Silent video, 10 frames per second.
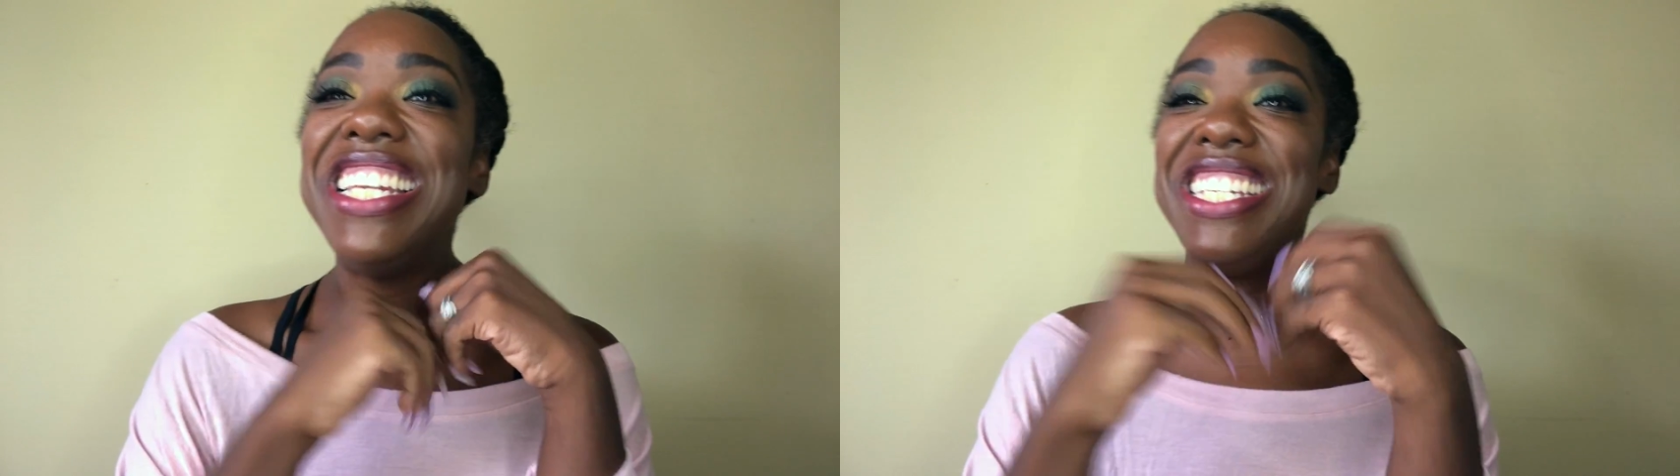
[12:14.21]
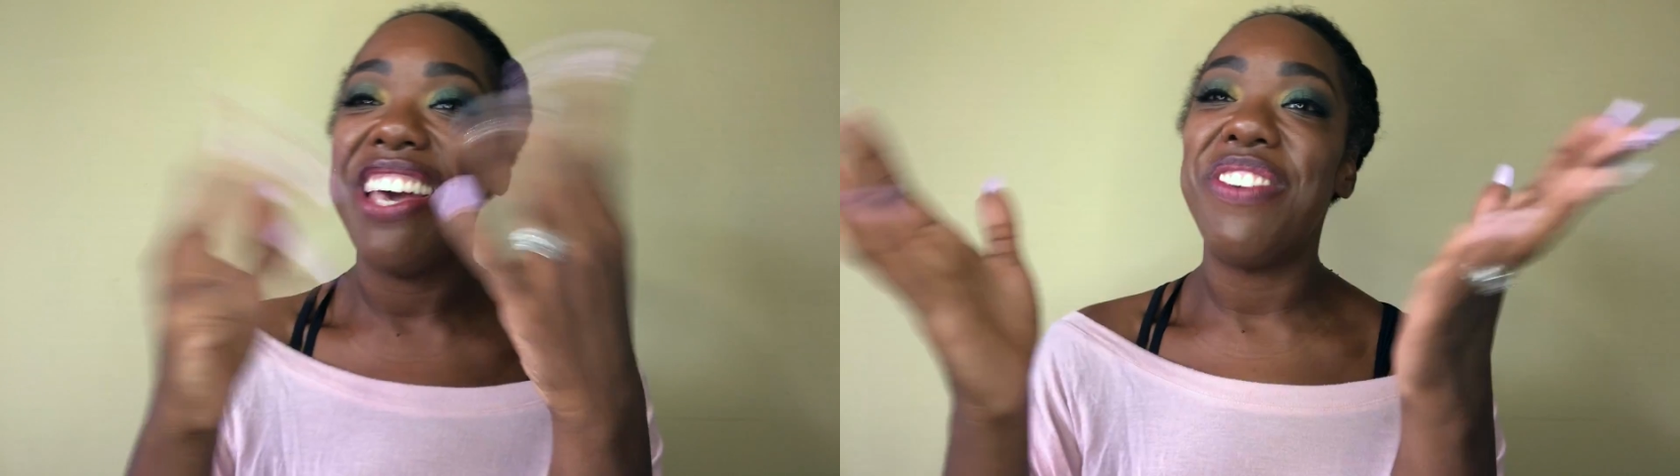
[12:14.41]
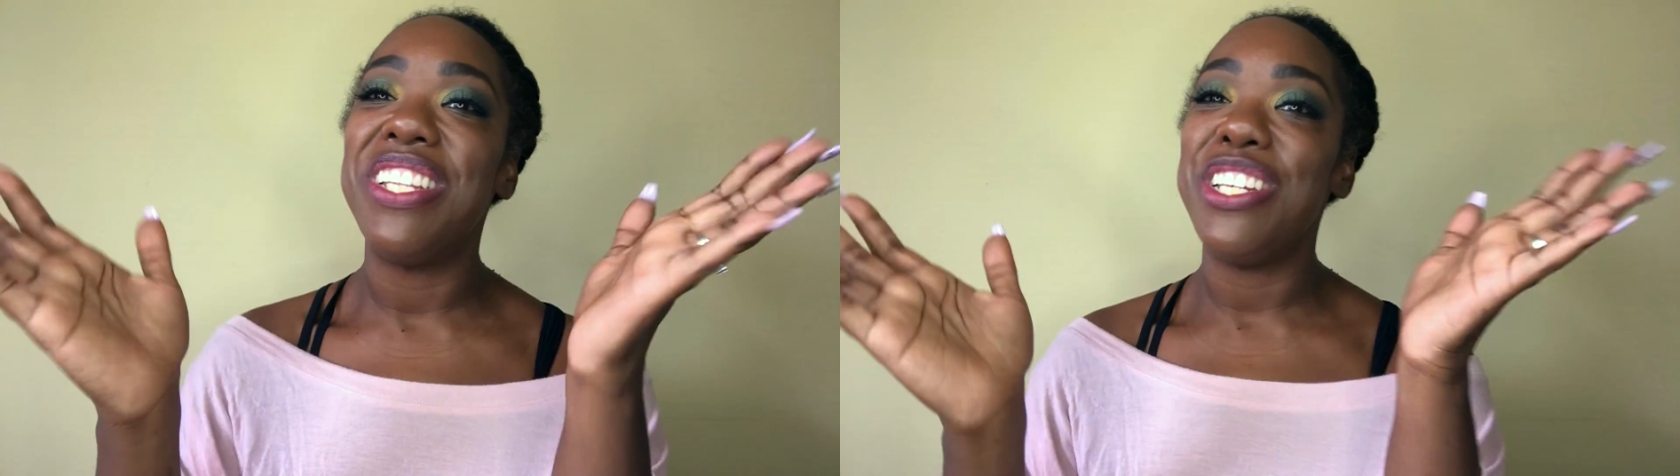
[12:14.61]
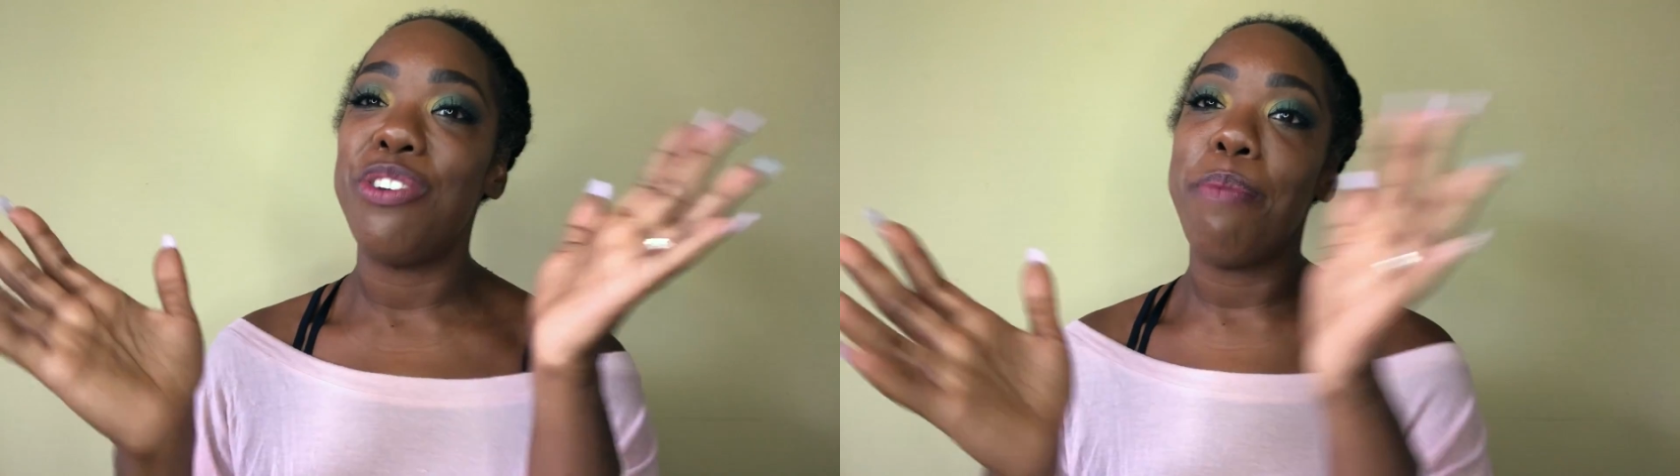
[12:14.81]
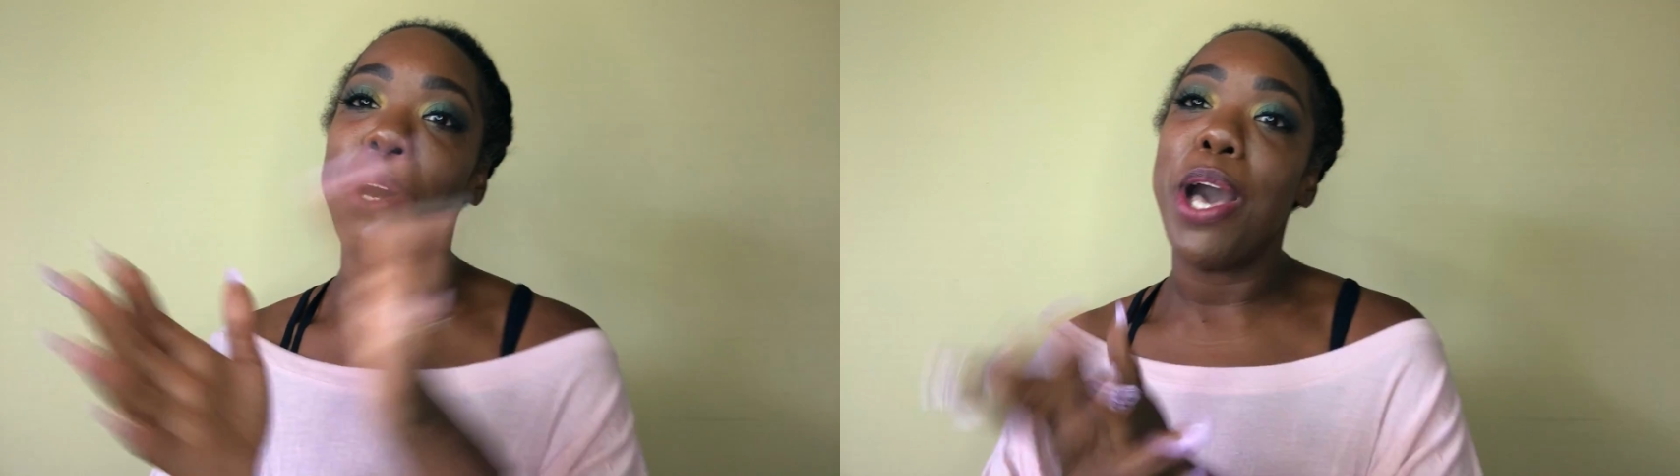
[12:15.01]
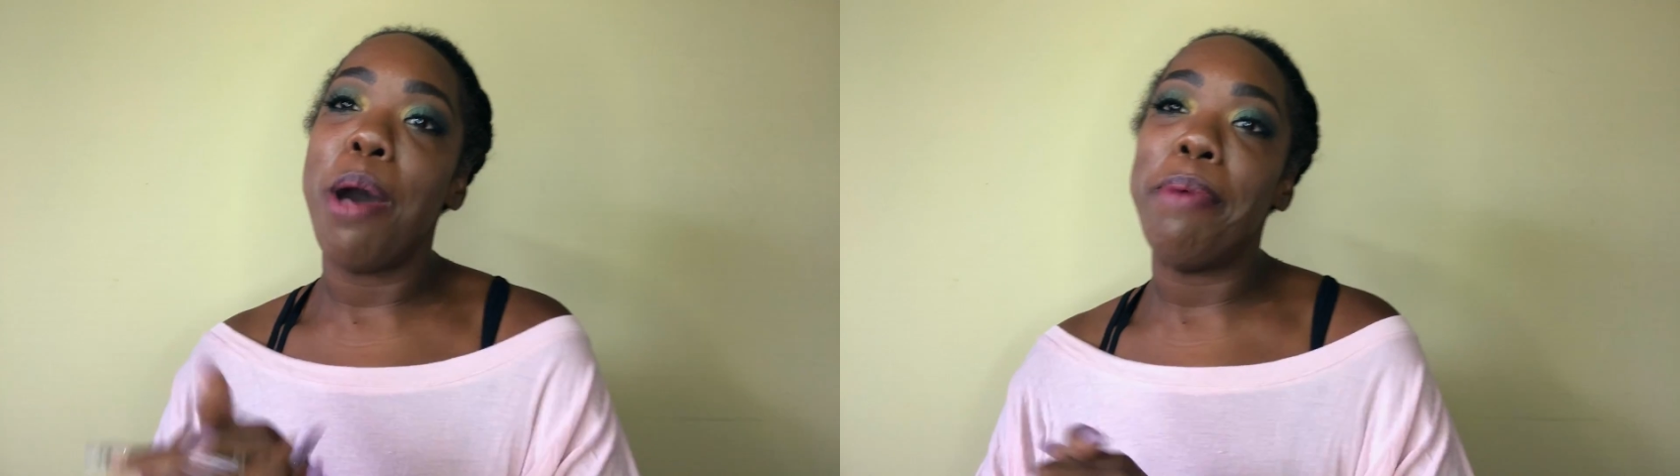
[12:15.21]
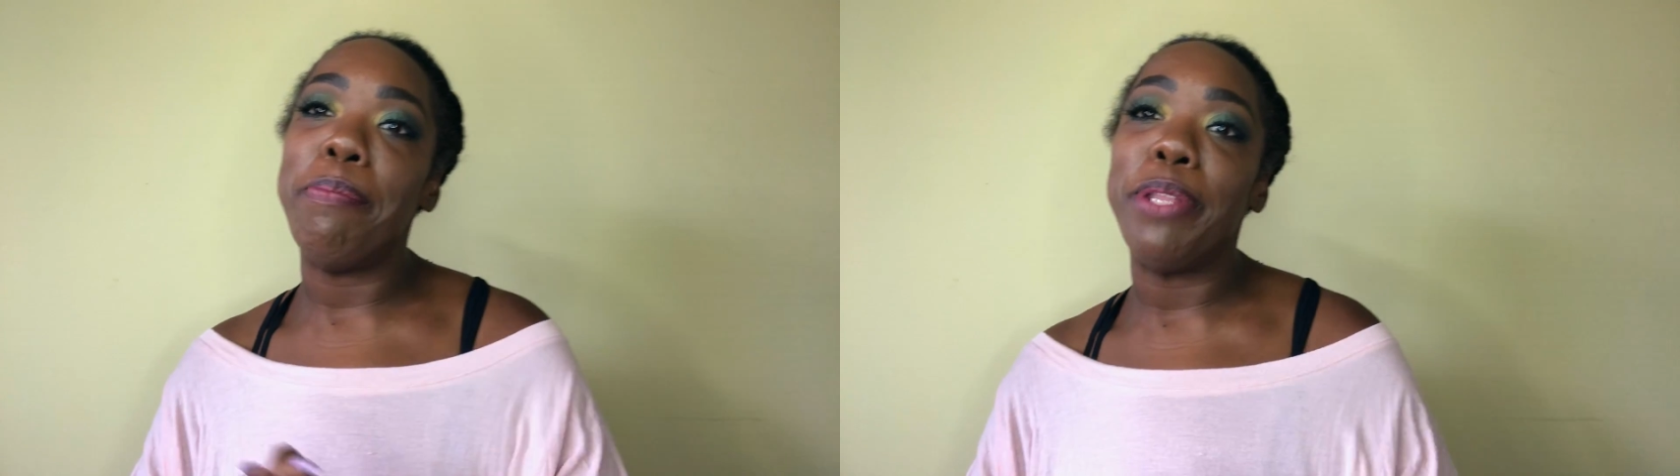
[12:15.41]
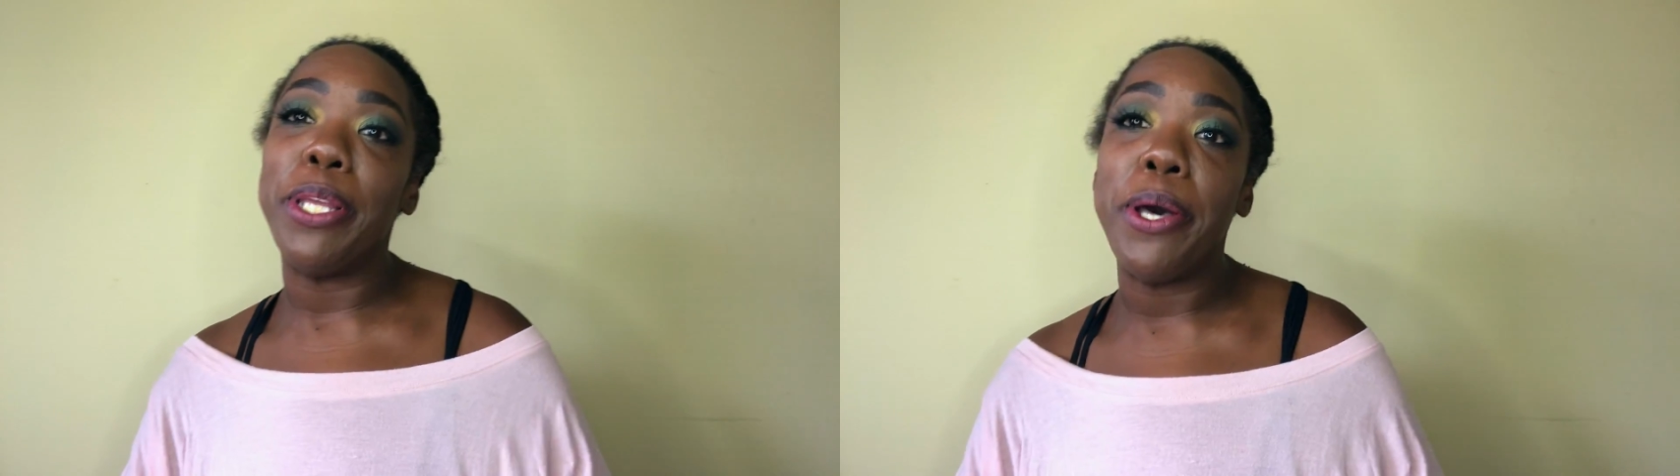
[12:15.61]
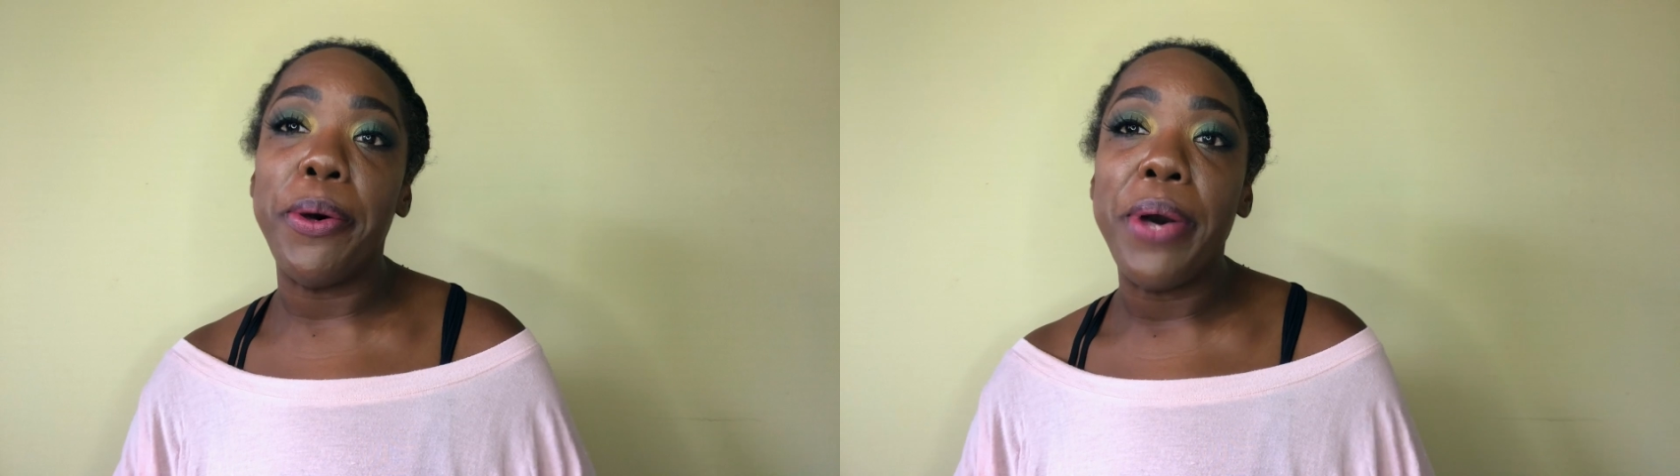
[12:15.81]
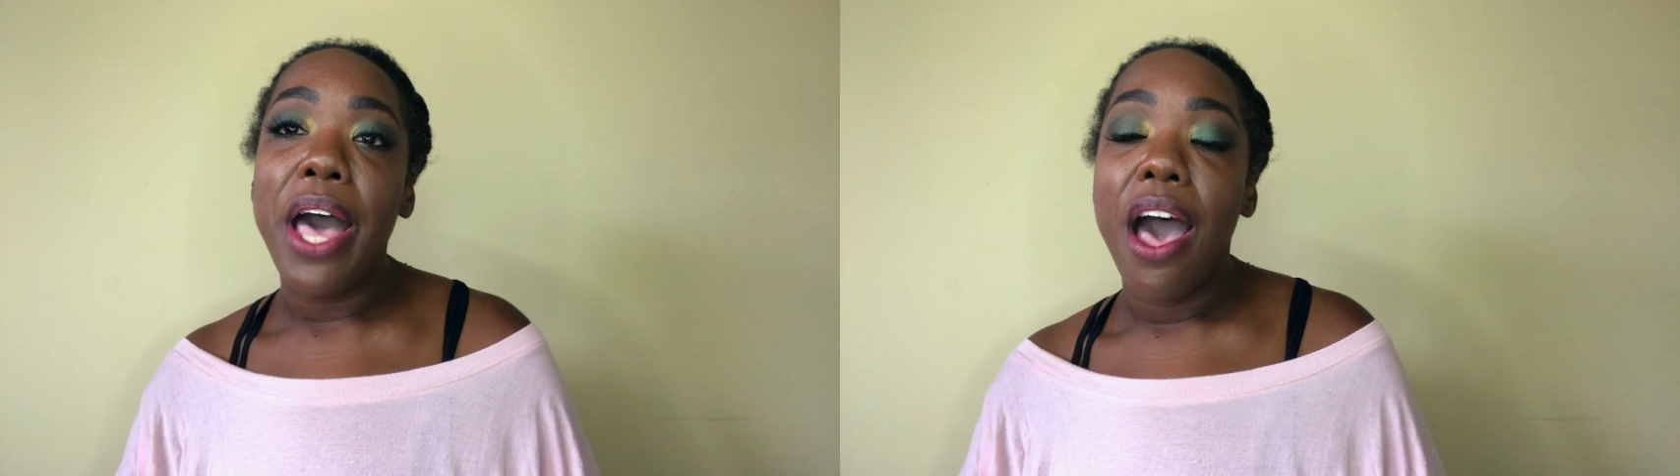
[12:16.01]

Definitely drop a comment below.